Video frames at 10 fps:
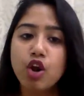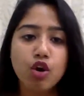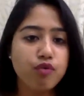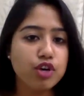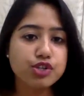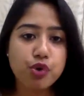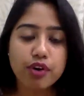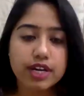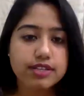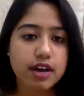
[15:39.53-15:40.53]
Look for
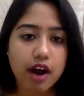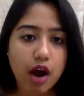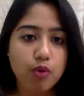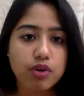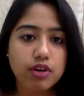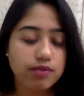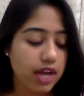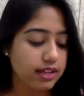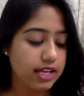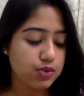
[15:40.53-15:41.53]
stories around.
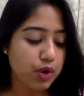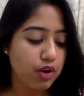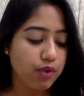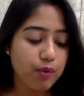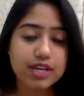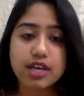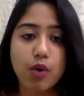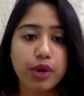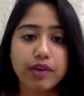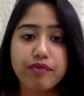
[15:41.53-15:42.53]
That's one of the ways
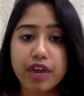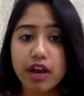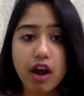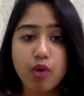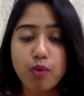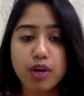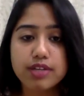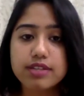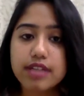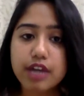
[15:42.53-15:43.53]
how you can figure out
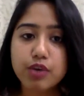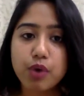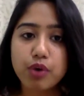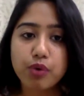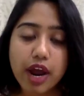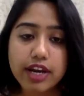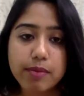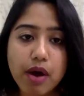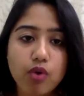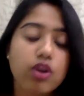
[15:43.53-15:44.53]
what is it that you want to
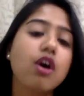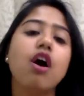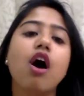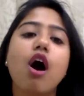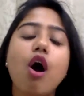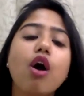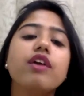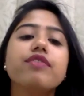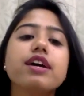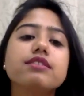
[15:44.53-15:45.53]
write about. Or
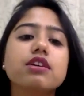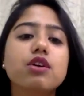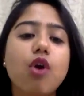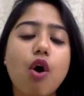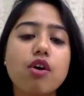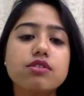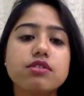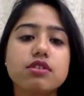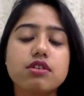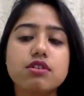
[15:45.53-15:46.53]
if there's a
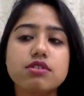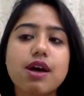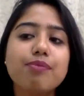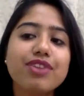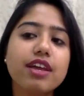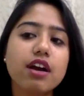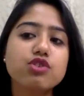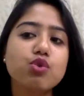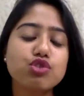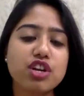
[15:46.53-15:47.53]
cause, something,
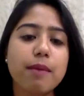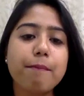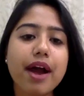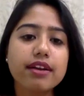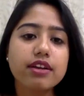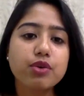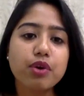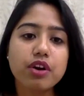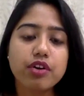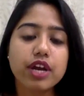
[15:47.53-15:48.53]
a social impact that
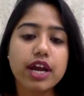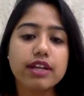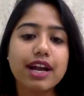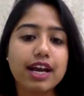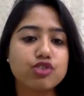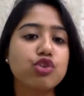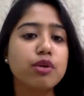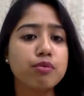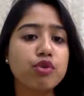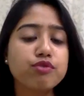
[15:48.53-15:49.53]
you want to create that
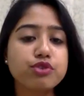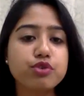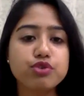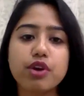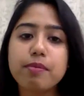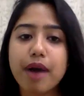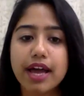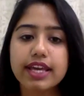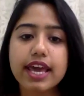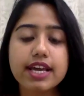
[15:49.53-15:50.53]
actually moves you. So in
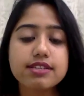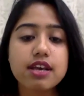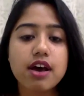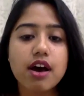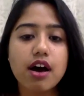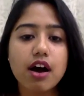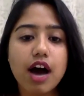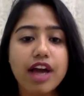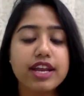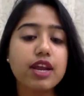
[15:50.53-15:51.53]
my case,
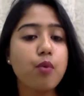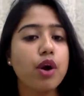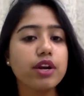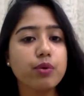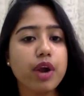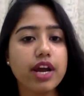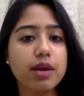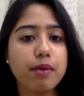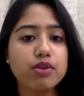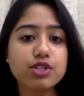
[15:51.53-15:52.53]
I really wanted to
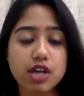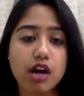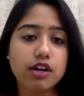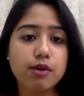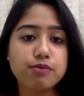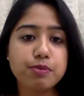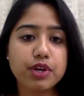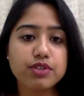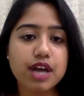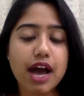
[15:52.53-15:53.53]
write about startups,
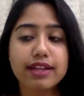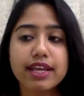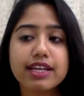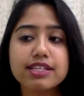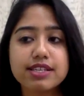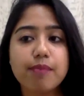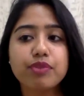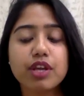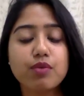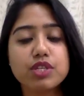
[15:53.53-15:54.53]
because I think it is
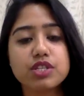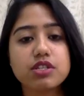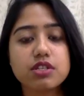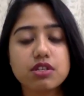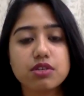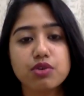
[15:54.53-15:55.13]
something which is,